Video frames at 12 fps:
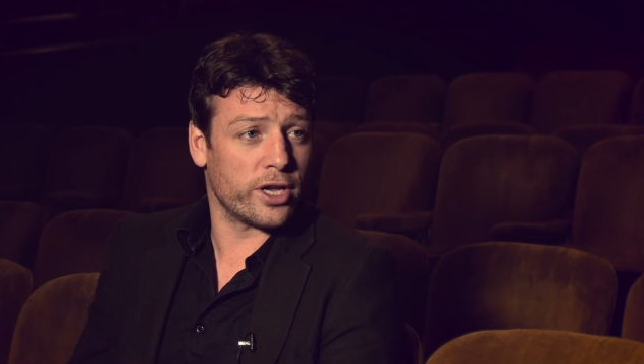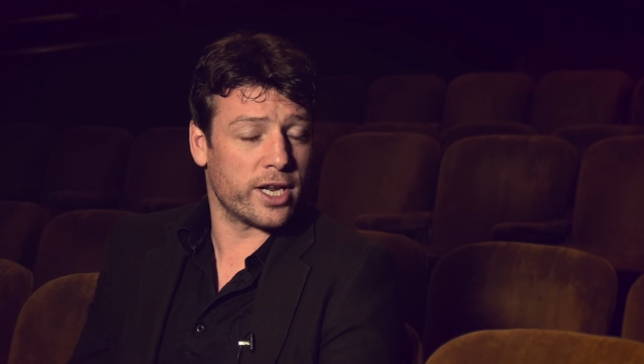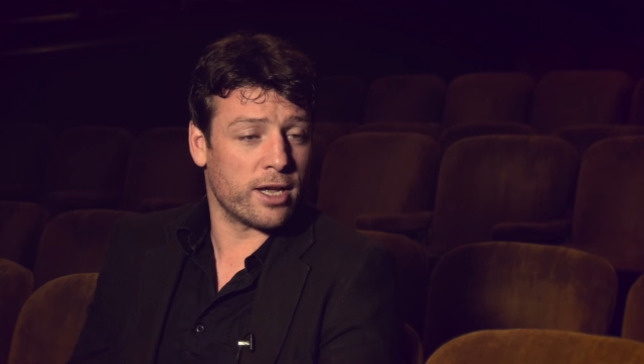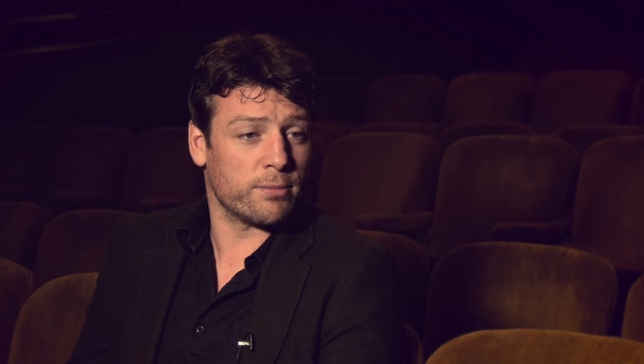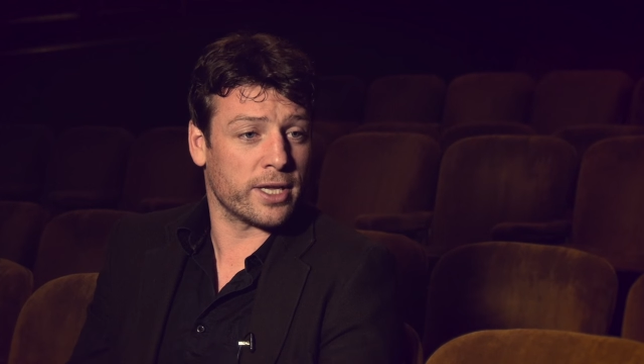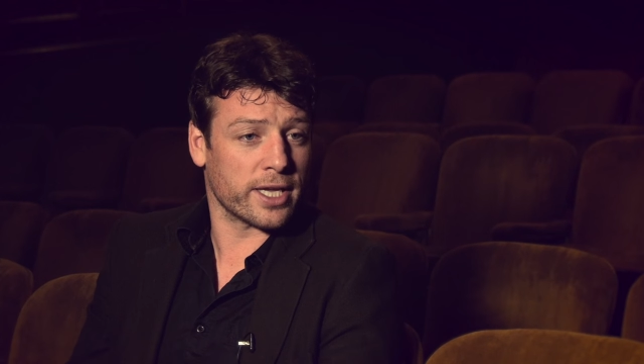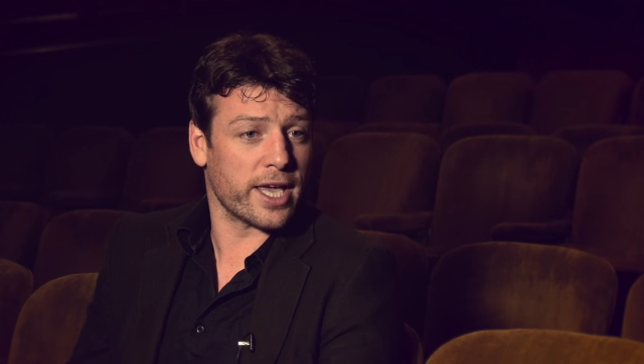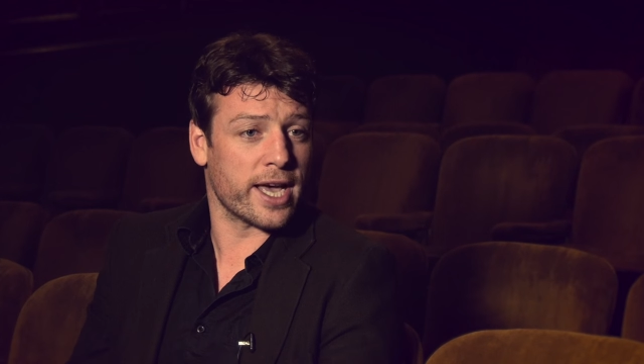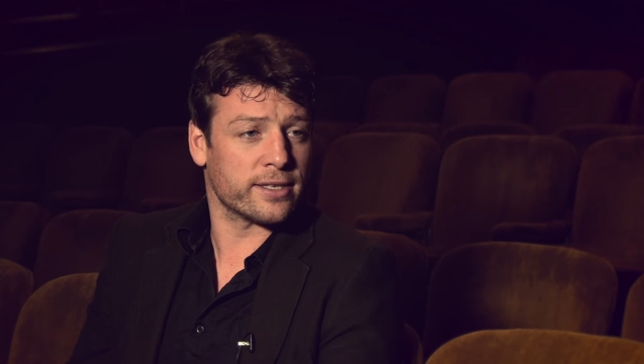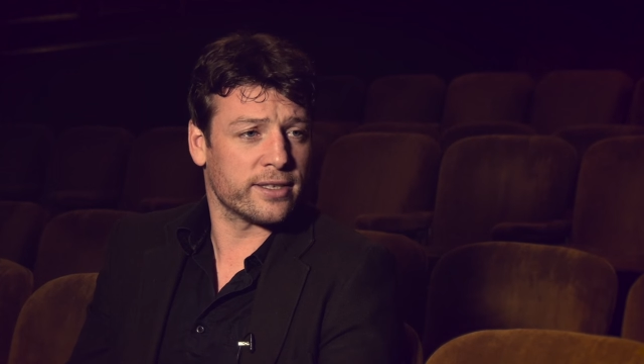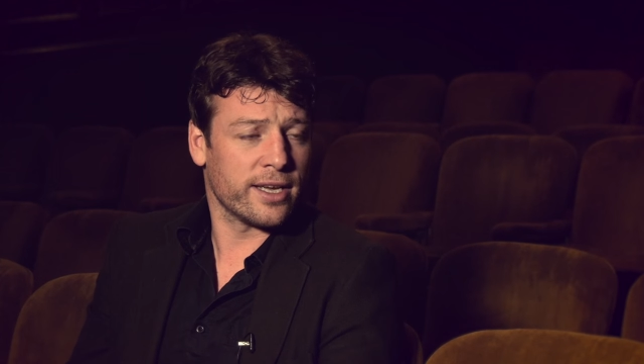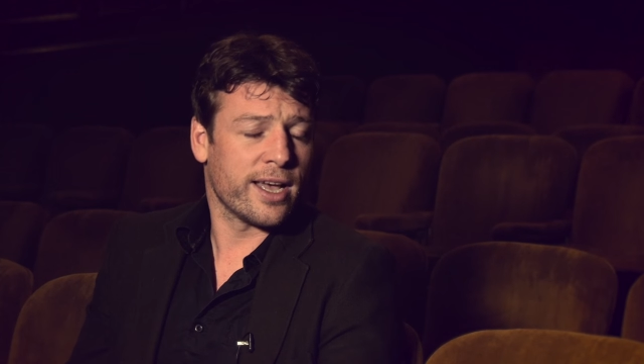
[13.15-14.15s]
And I'm like,
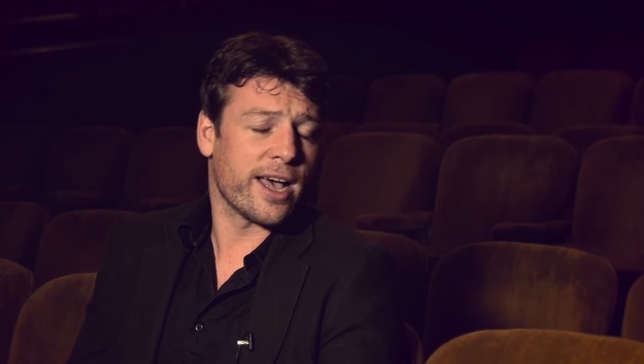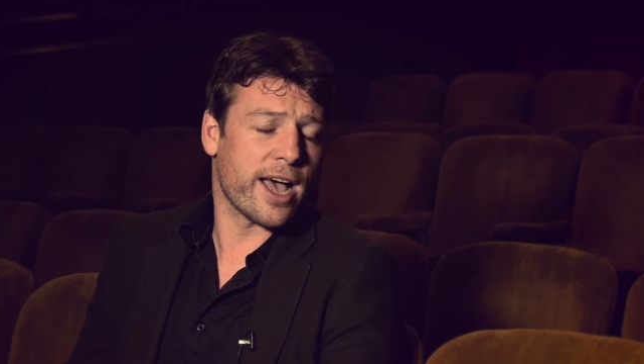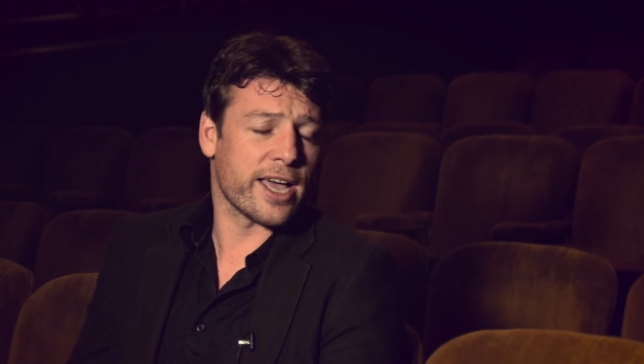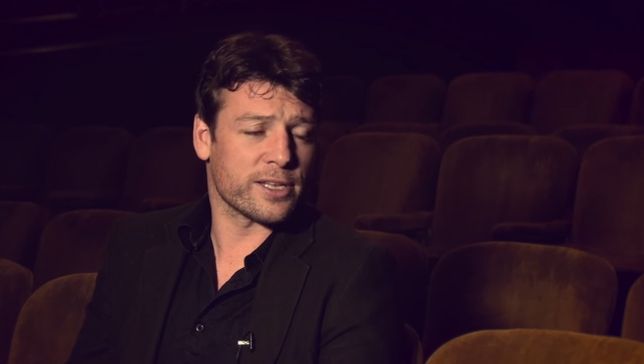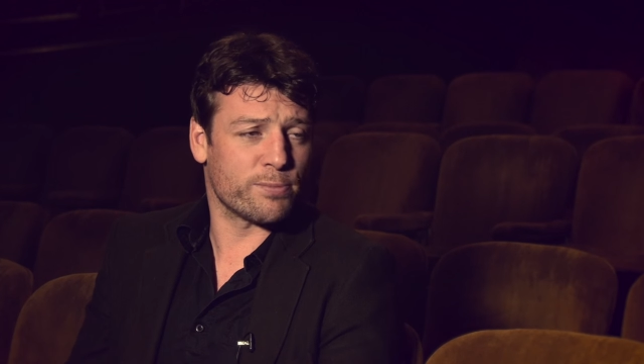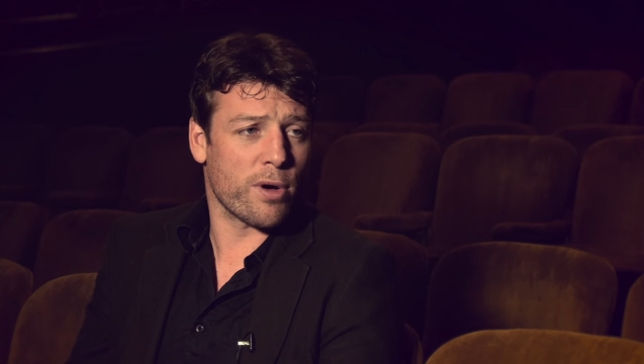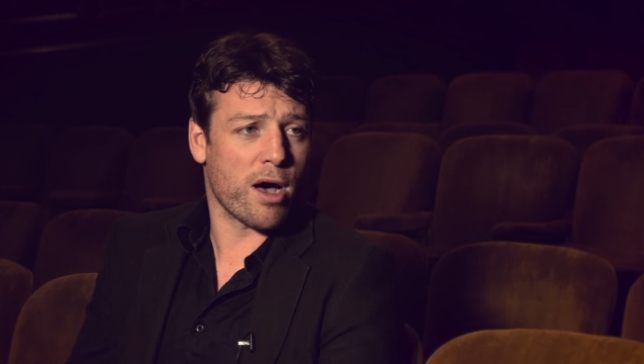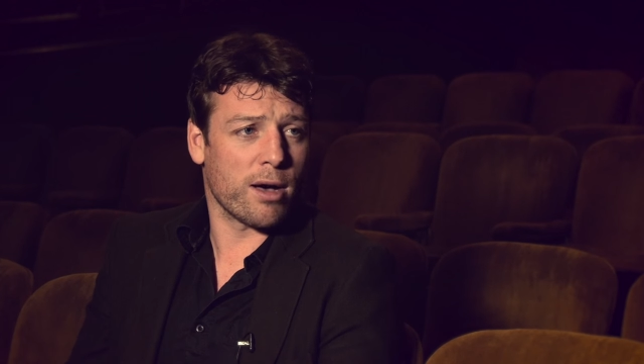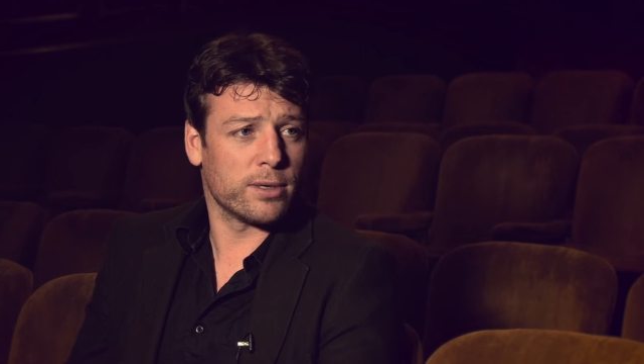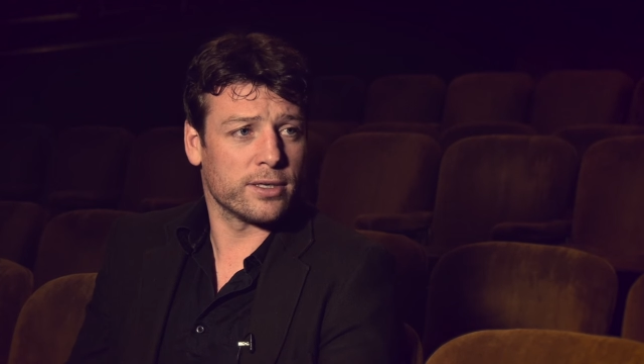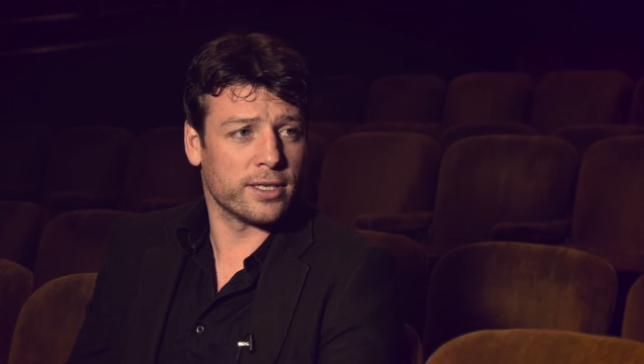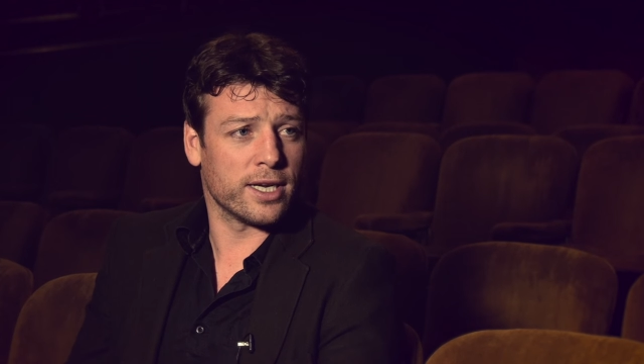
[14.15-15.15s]
yes, hi, it's Bob.